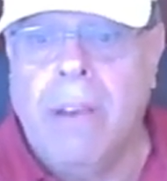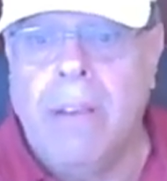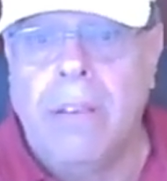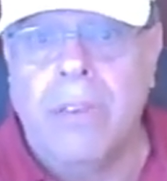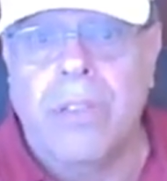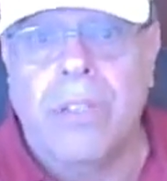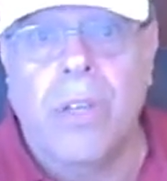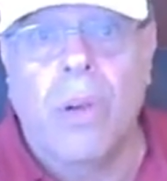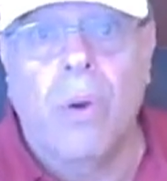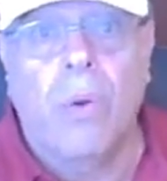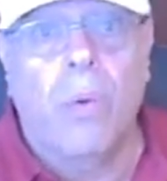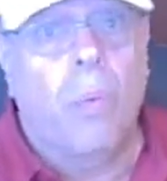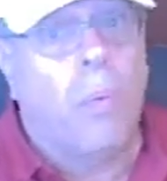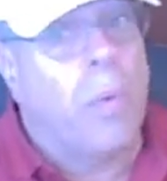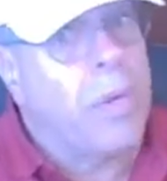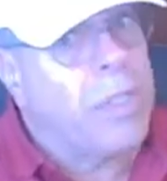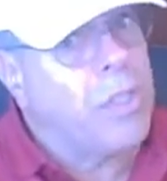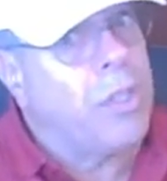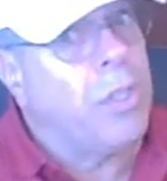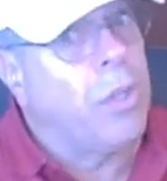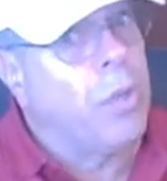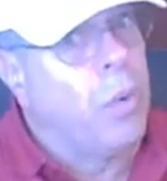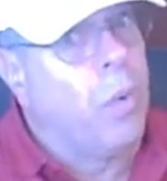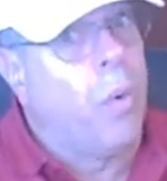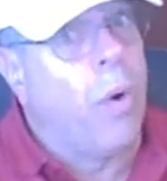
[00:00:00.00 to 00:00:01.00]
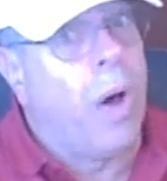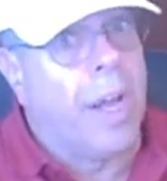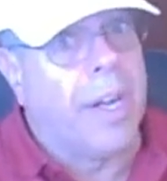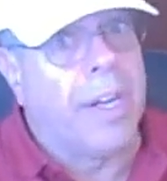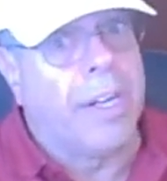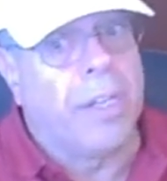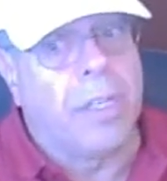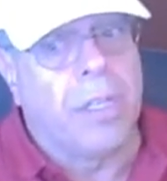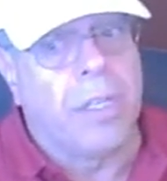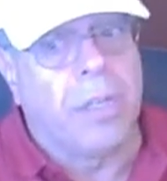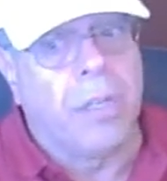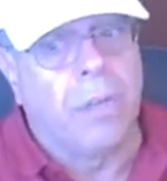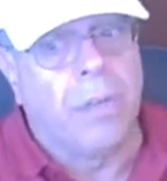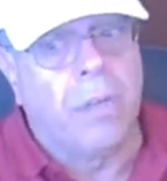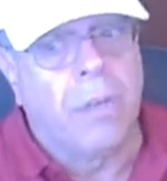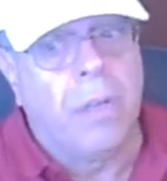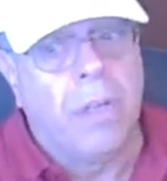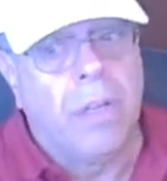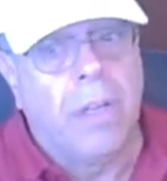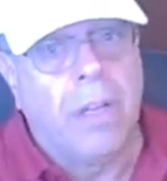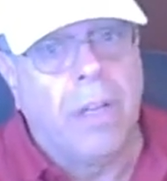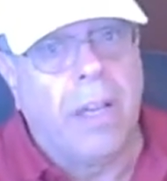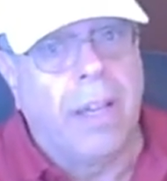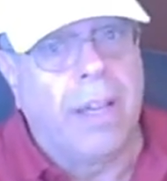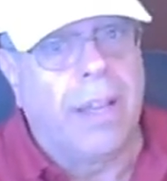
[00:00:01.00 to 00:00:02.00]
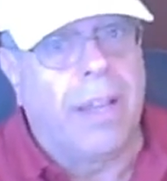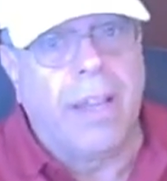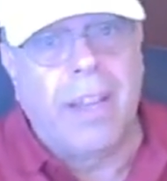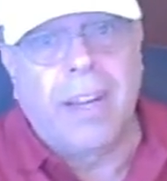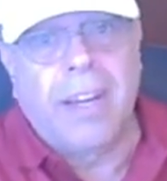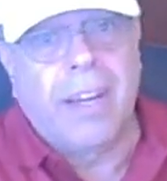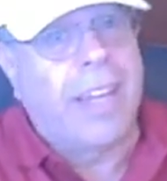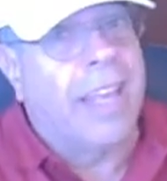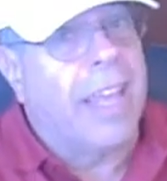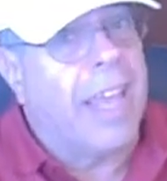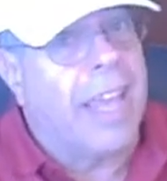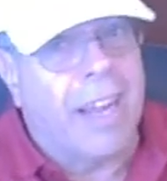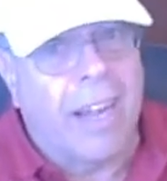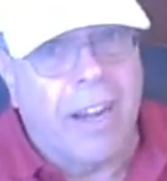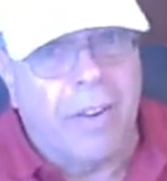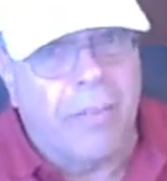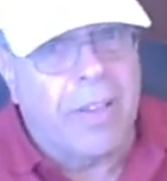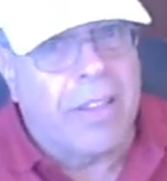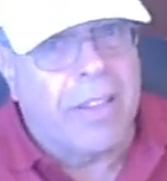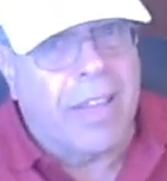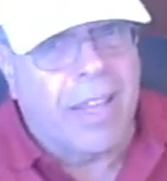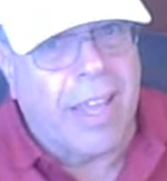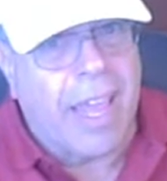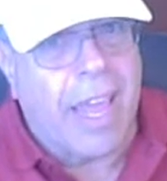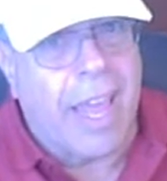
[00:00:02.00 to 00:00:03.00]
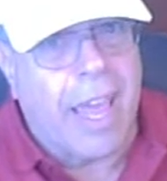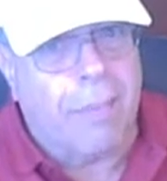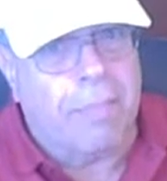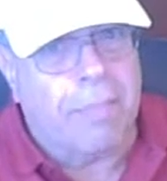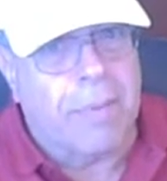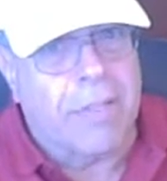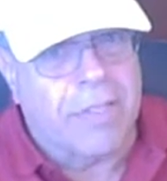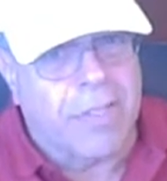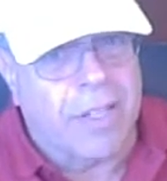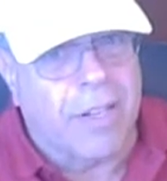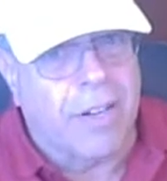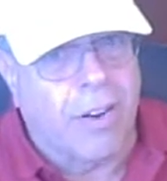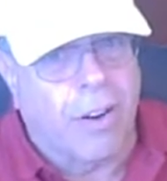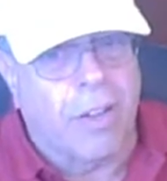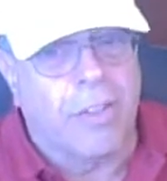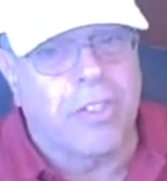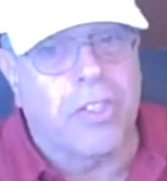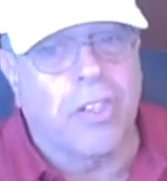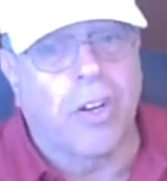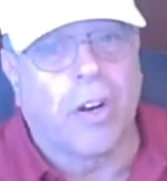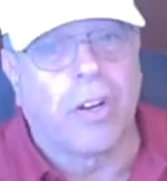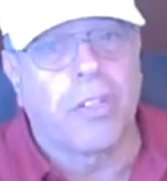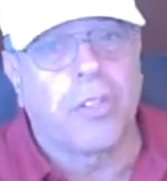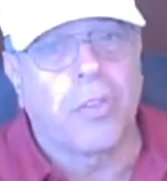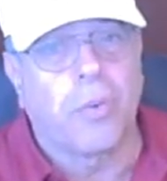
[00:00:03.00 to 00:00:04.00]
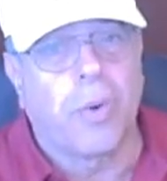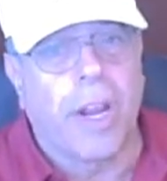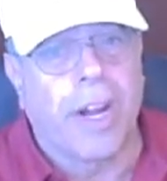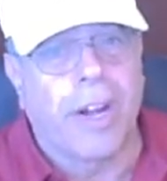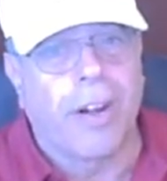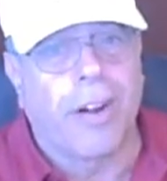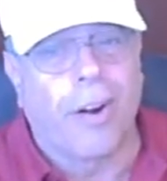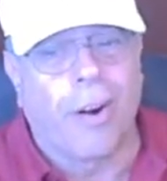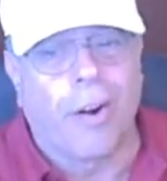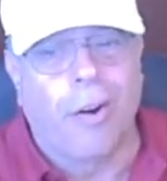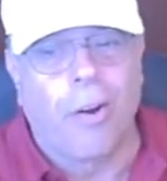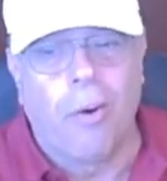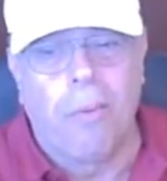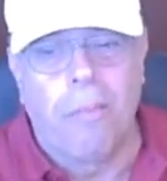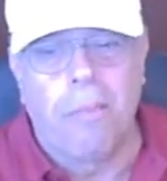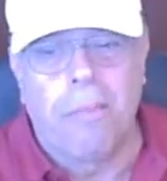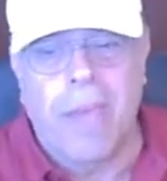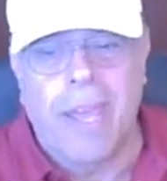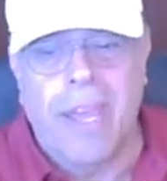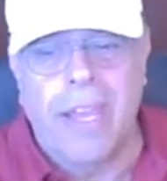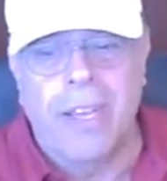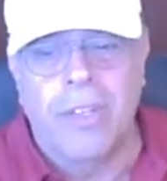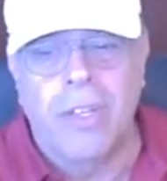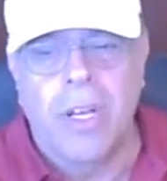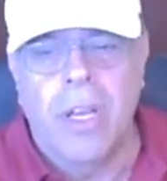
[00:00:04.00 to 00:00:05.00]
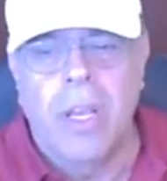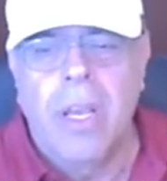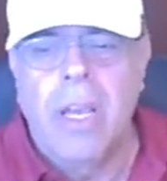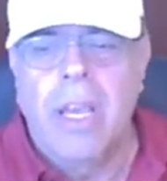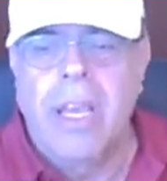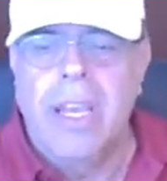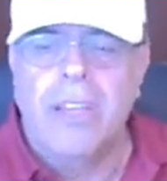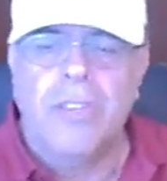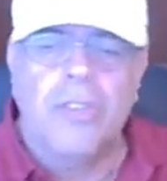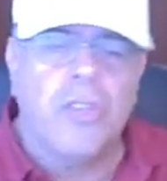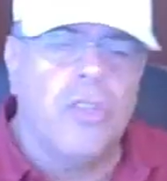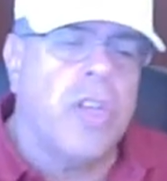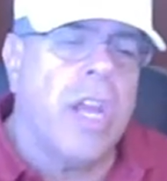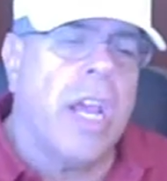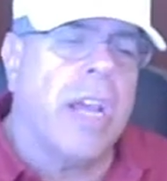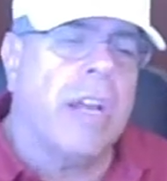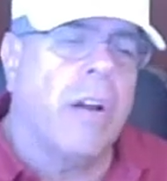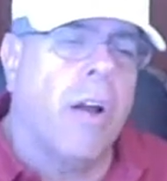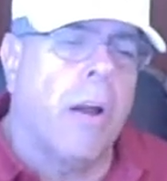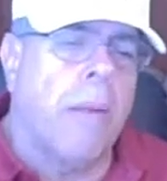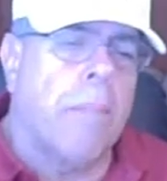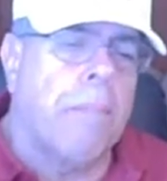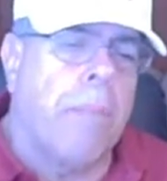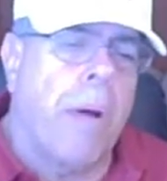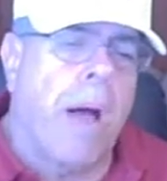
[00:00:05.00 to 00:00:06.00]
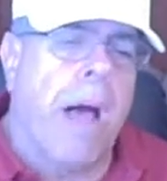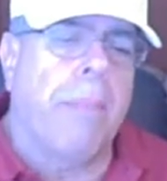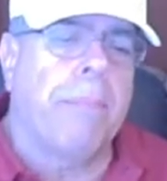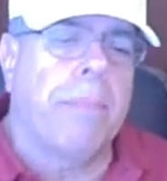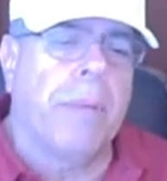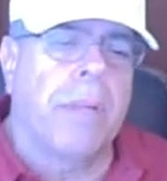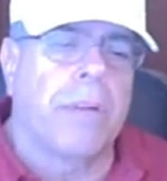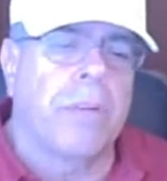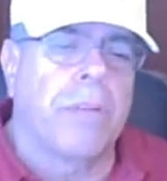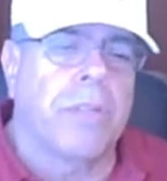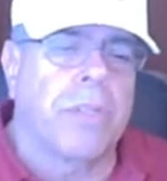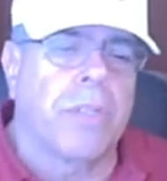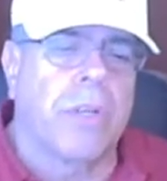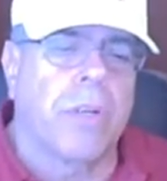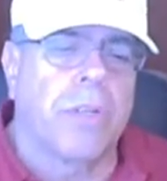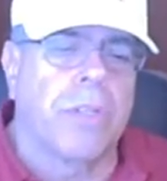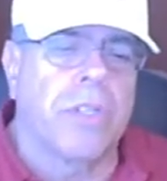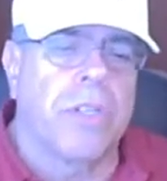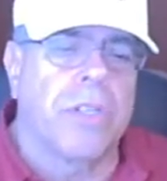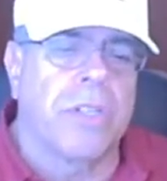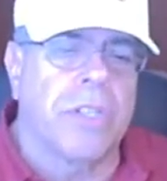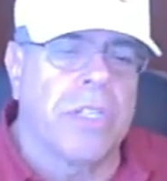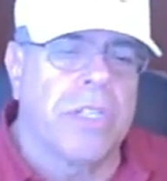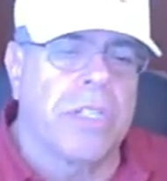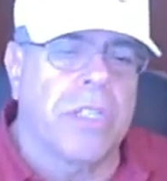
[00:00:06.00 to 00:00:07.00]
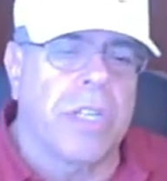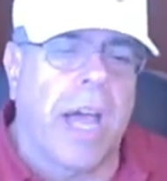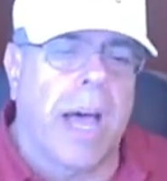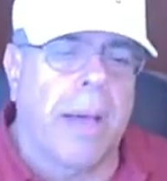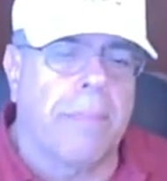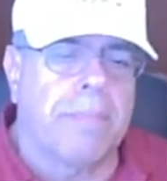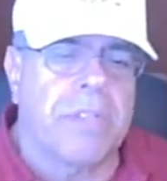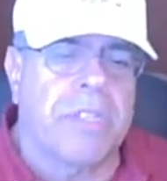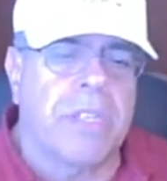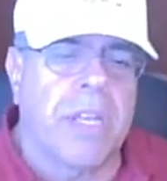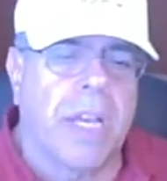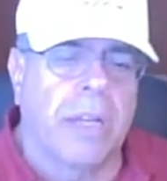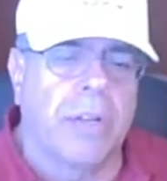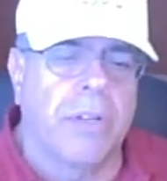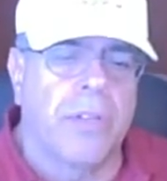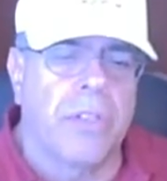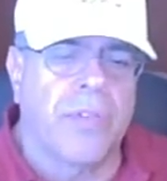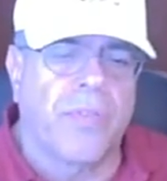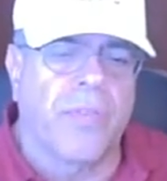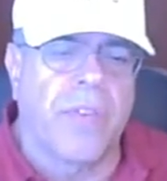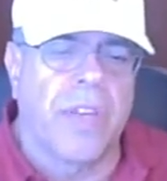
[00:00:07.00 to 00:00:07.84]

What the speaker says: So what you'll want to do, and again, everything happens and all starts right on our homepage, is check our popular searches and top sellers